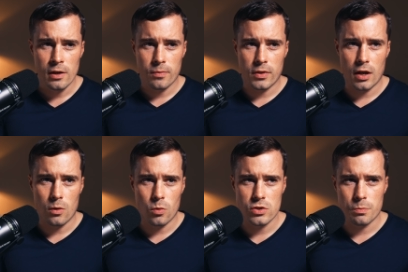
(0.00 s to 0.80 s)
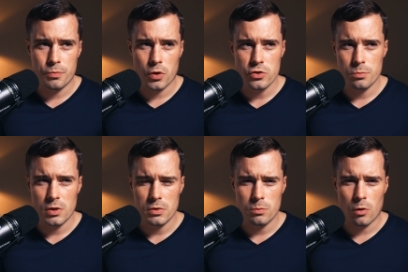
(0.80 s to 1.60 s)
they were supposed to be a
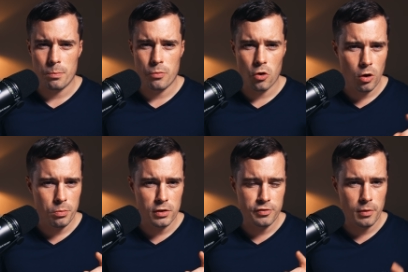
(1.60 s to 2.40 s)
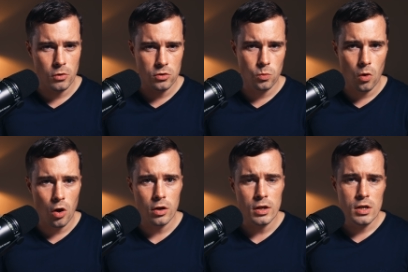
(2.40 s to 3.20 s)
bit more purple, if I'm not wrong.